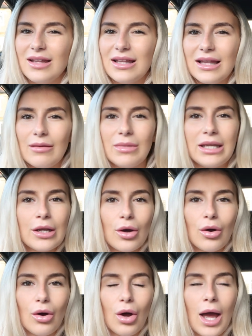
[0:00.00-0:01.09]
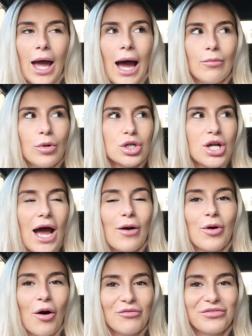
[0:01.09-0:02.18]
then let me know. I'm not sure
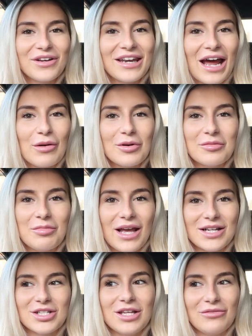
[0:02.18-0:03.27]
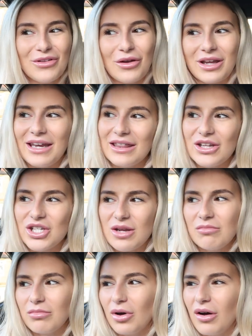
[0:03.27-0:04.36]
how confident I would be actually vlogging in the
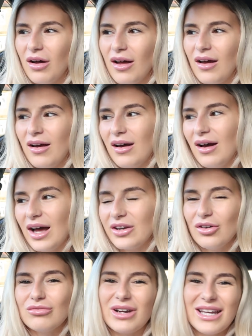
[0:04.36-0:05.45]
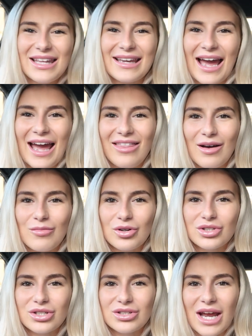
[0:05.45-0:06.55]
gym, but I don't really care that
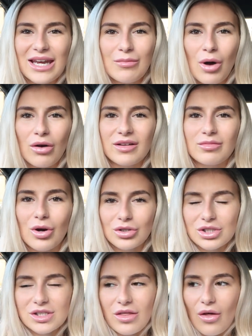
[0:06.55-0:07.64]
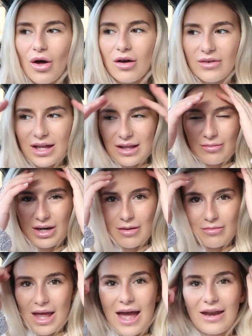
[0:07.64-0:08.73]
much anymore. It's more just the thought of it, and then when
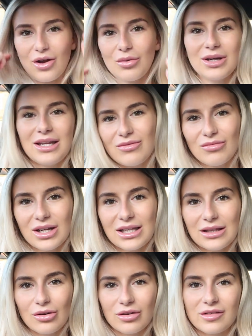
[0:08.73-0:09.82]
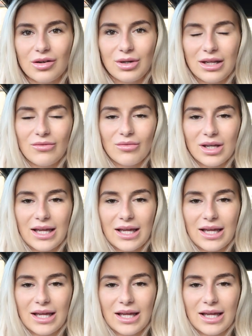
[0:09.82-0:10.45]
I'm there, no one even really looks, no one even